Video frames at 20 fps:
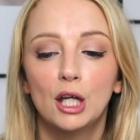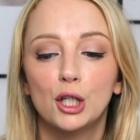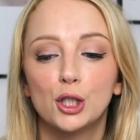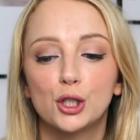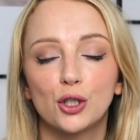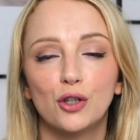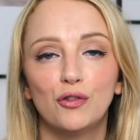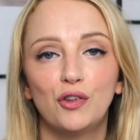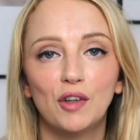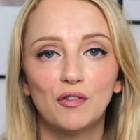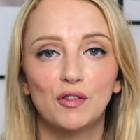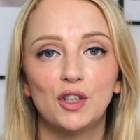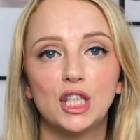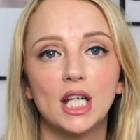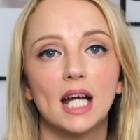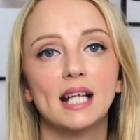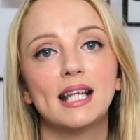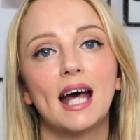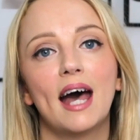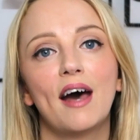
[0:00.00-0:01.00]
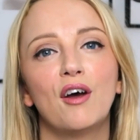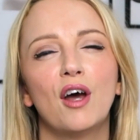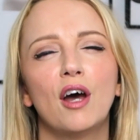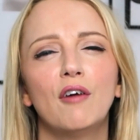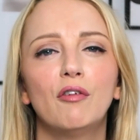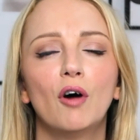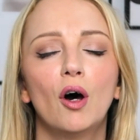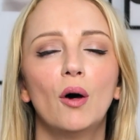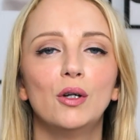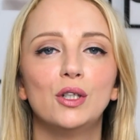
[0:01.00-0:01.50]
So if you haven't checked that out,
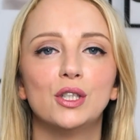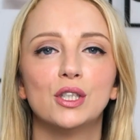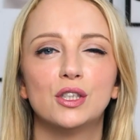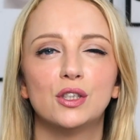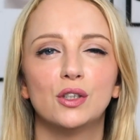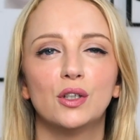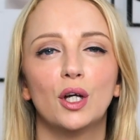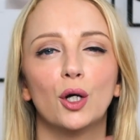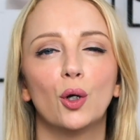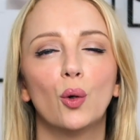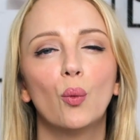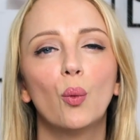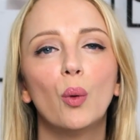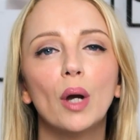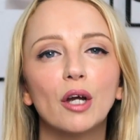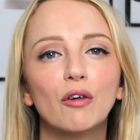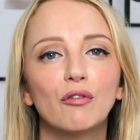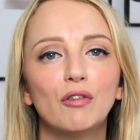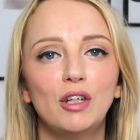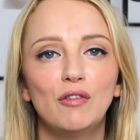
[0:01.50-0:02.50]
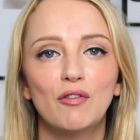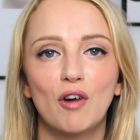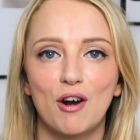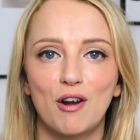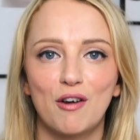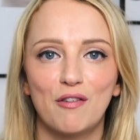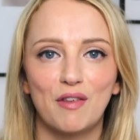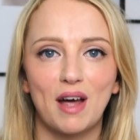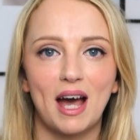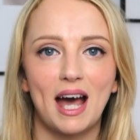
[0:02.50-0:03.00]
I thought I would just do a quick rerun
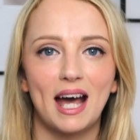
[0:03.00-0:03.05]
of